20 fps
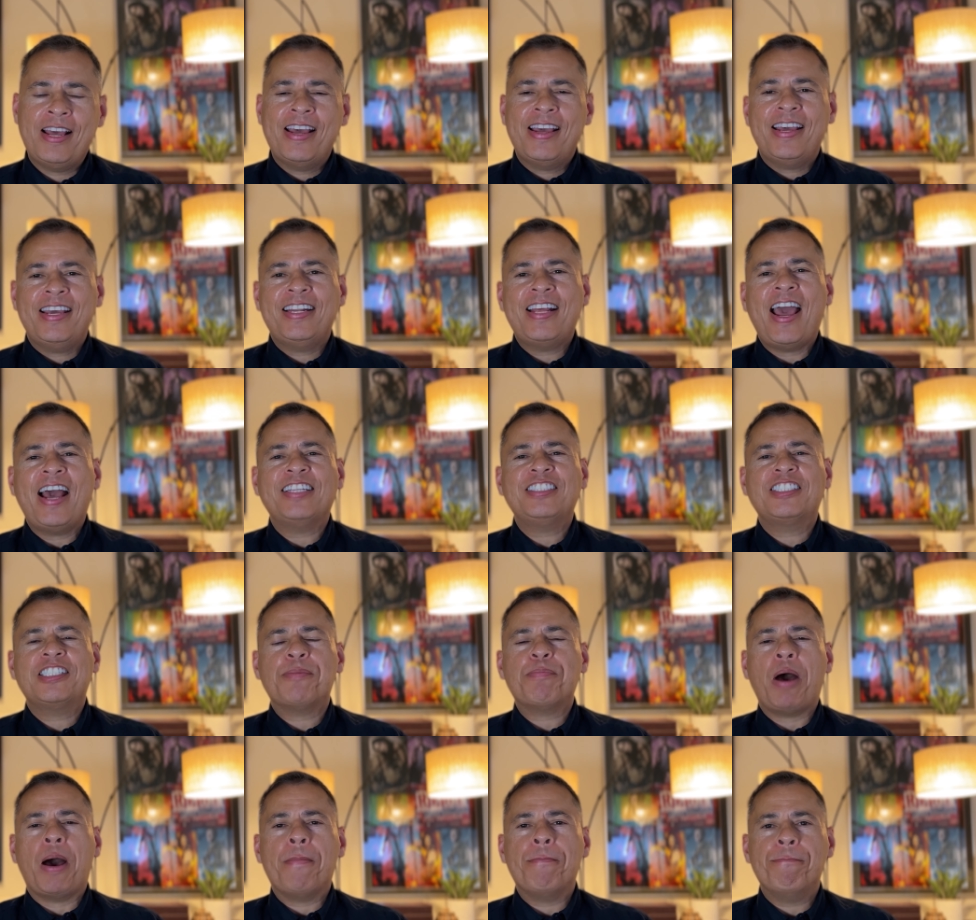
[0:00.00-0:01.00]
It had
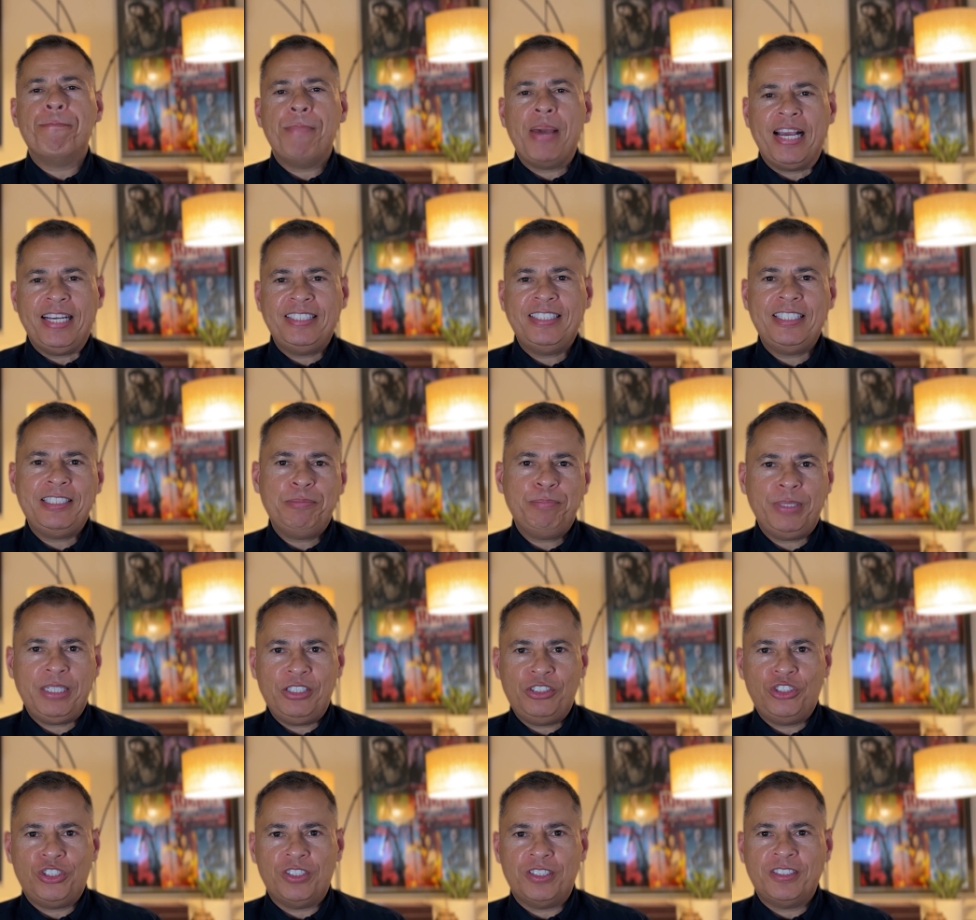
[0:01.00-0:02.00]
some amazing
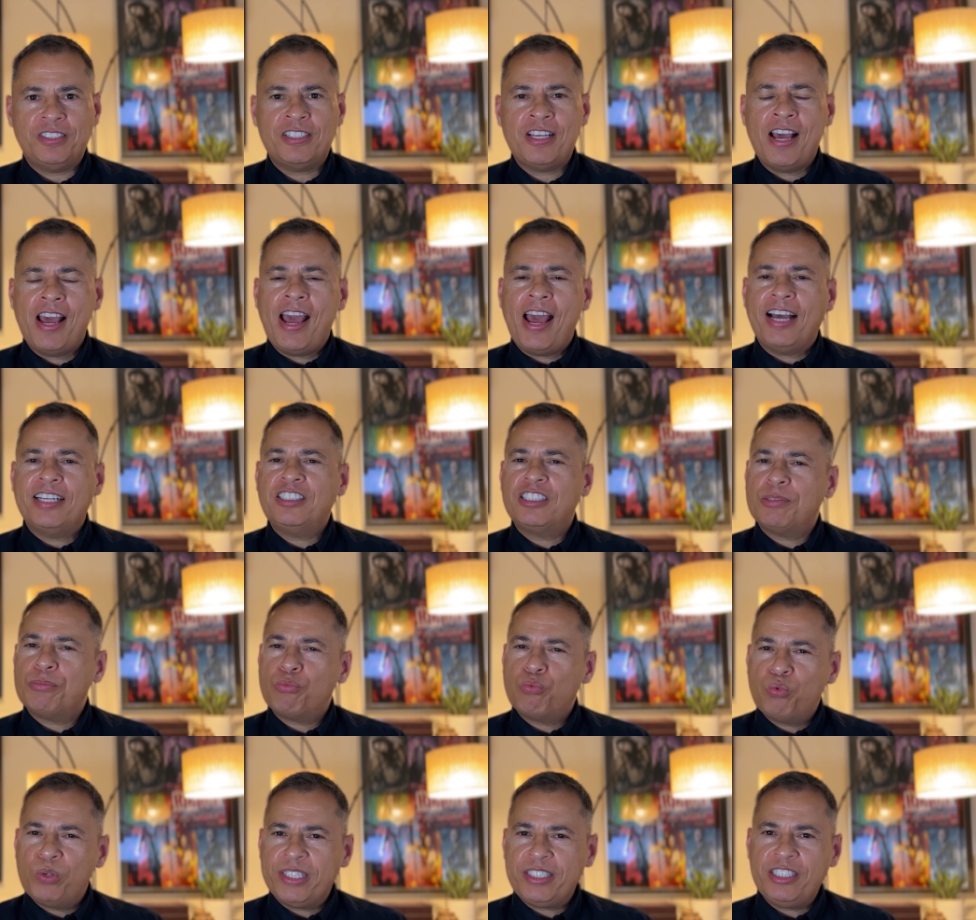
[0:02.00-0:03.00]
beaches and some
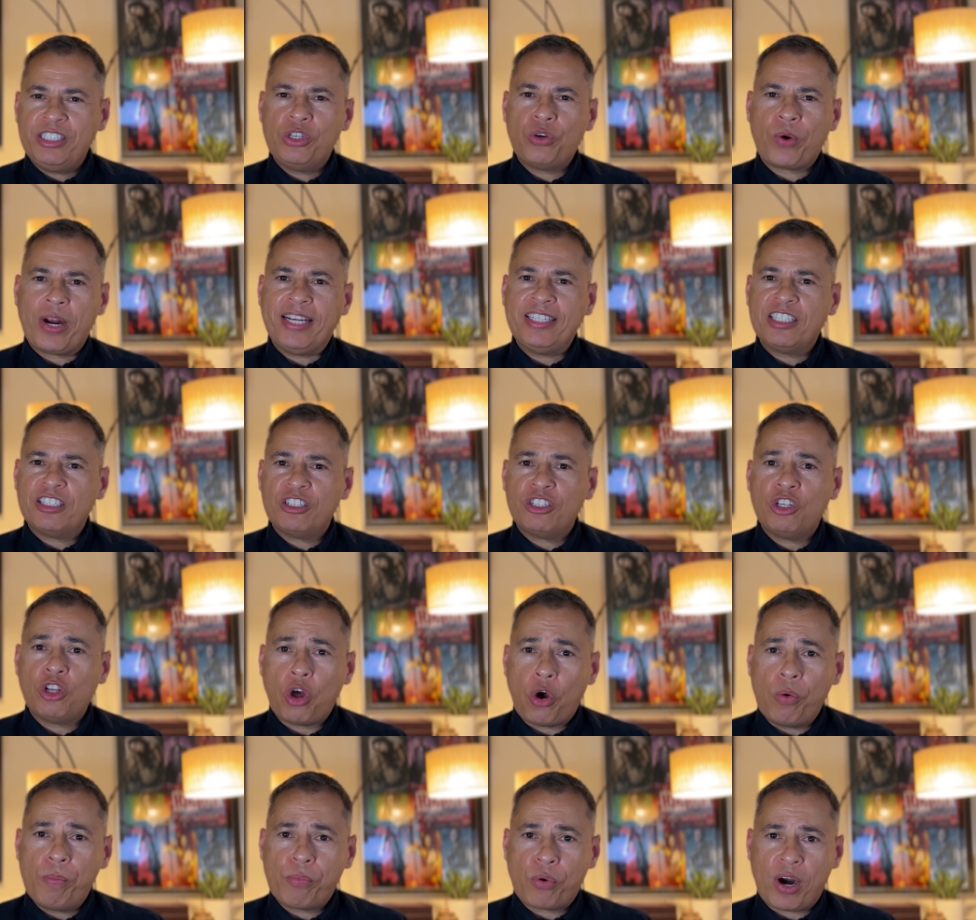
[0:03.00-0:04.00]
really great
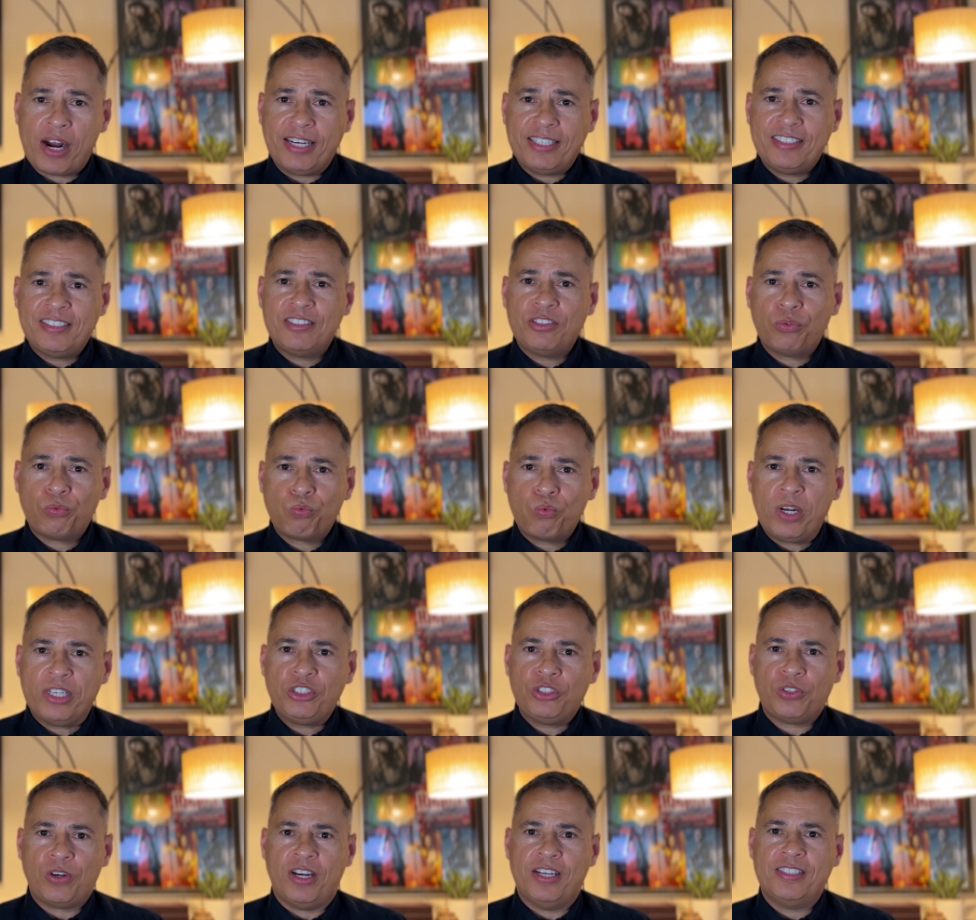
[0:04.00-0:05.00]
low priced
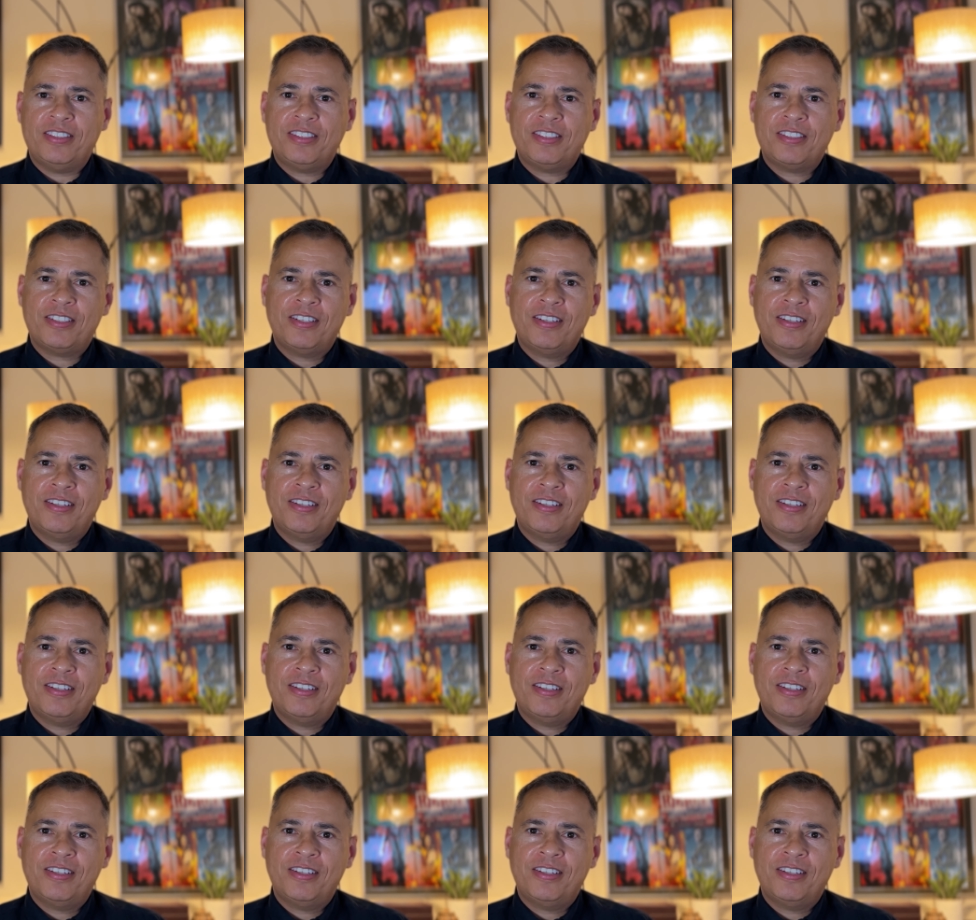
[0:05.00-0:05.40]
restaurants.